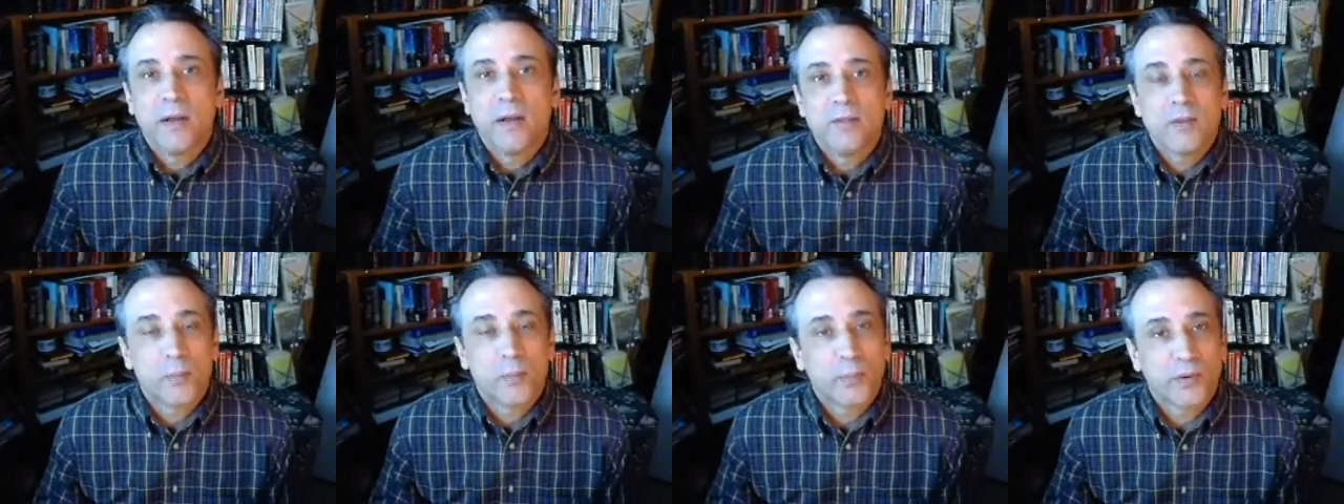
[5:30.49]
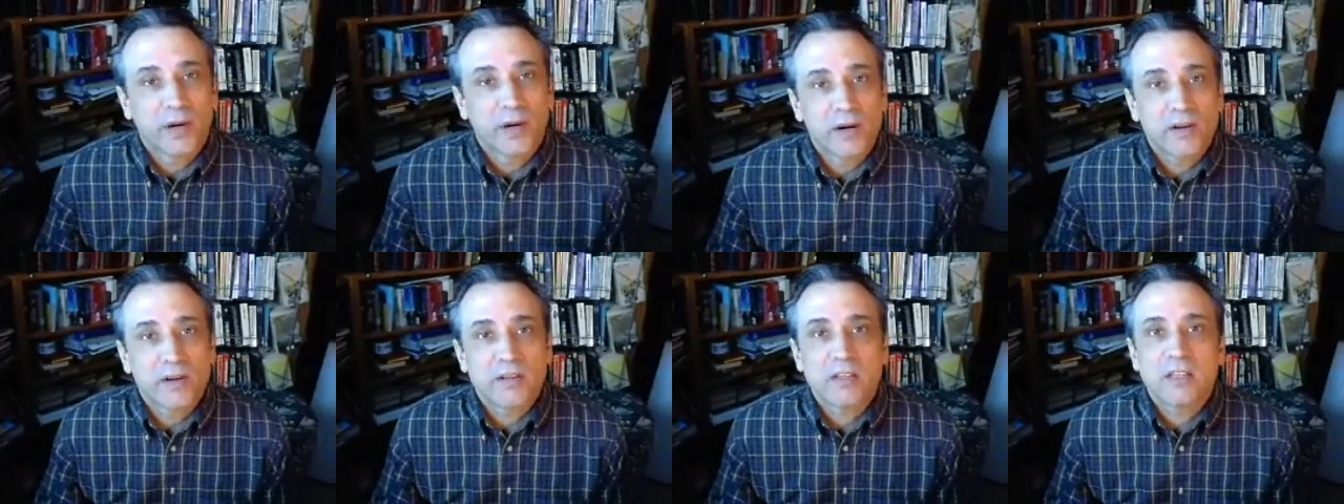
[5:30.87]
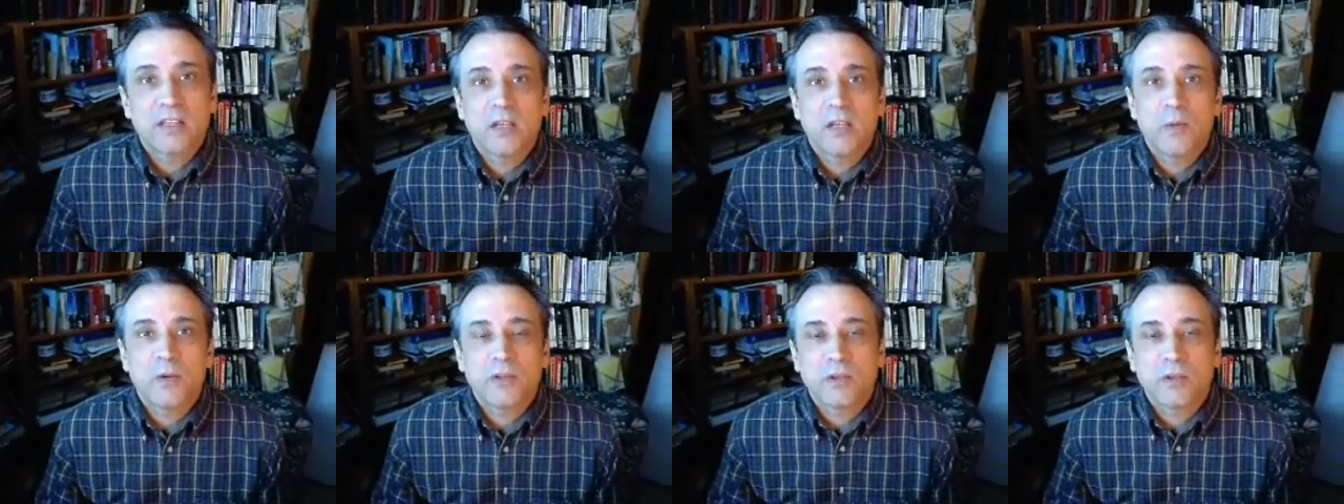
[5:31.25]
the prayer that
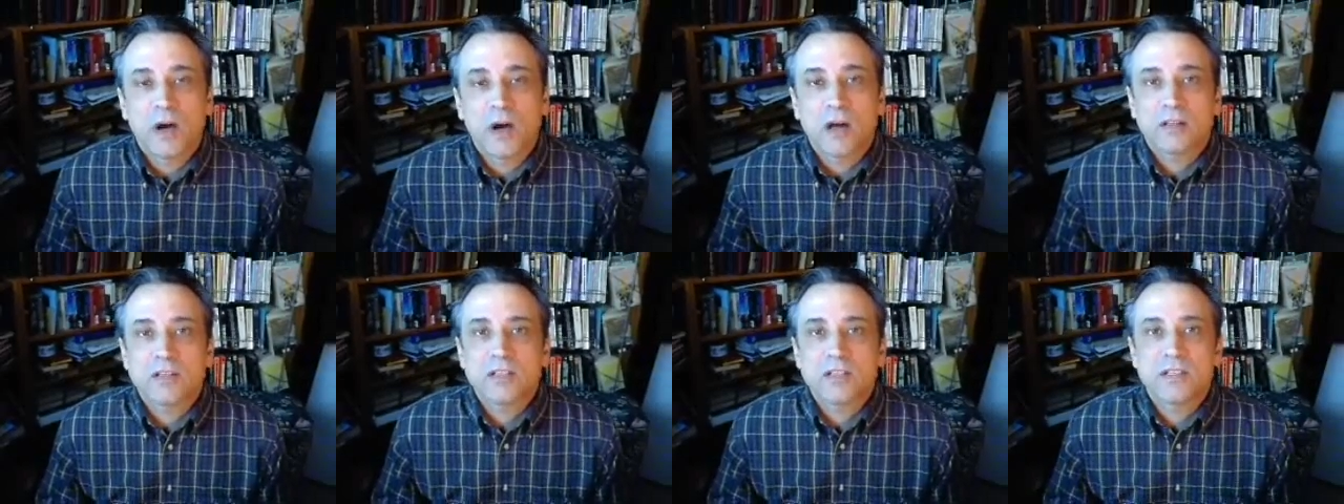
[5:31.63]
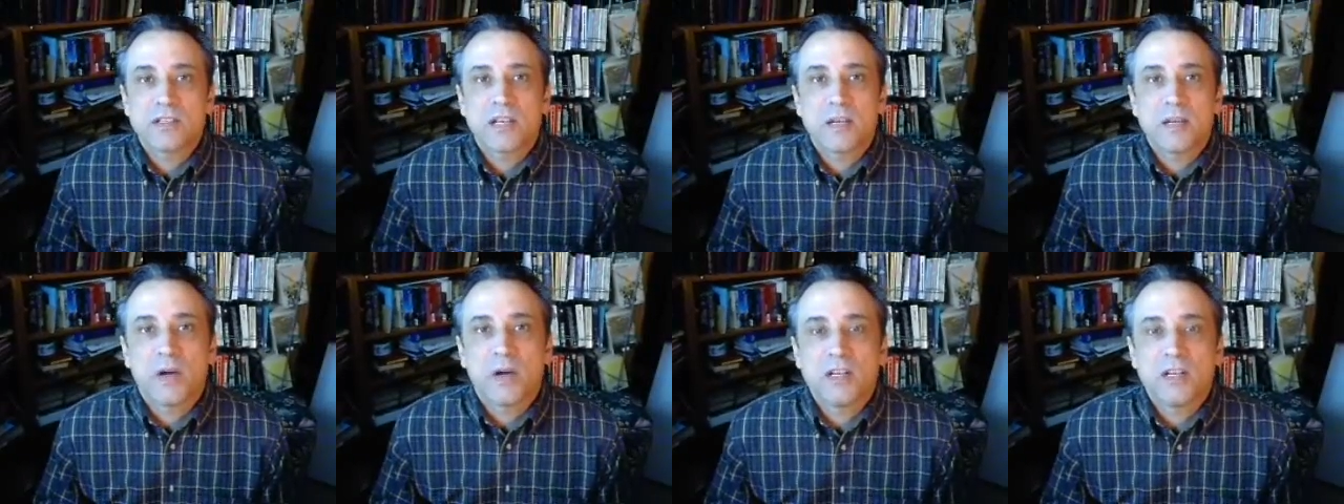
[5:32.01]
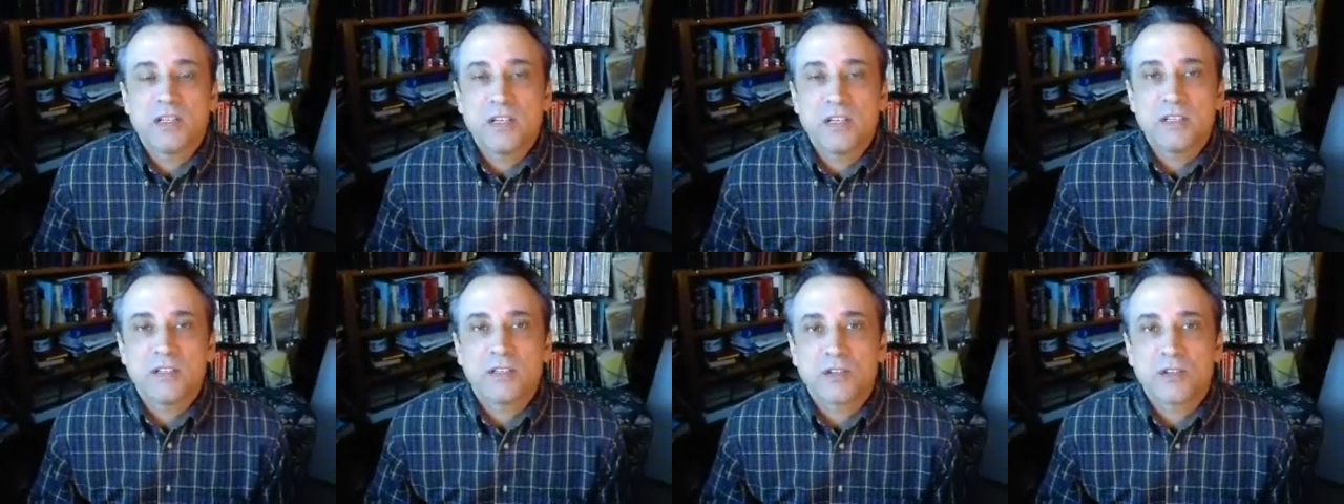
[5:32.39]
they were taught to say by
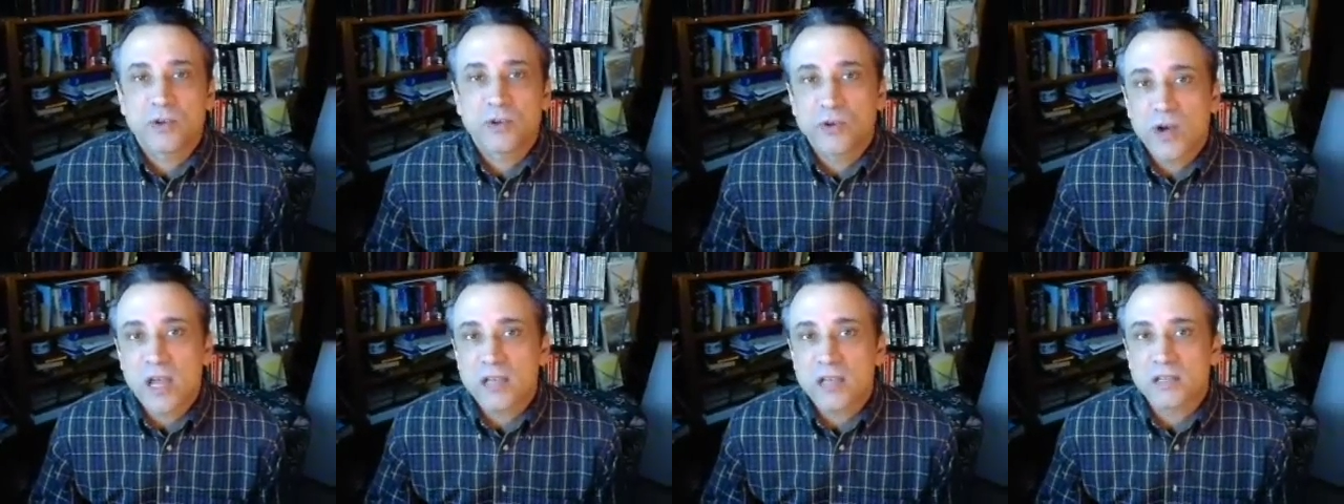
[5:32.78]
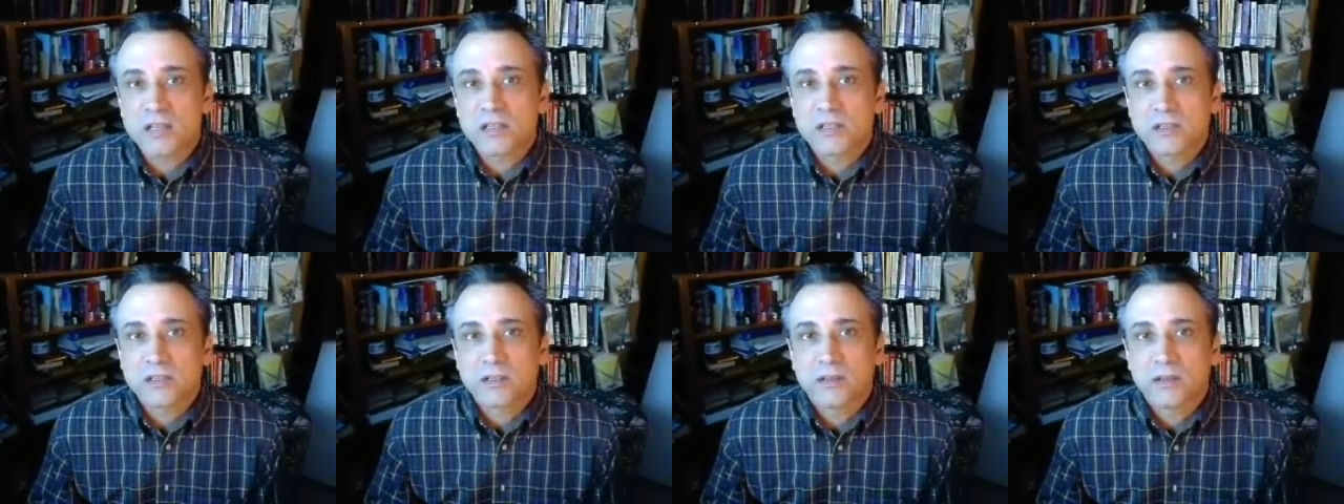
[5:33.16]
Jesus Christ.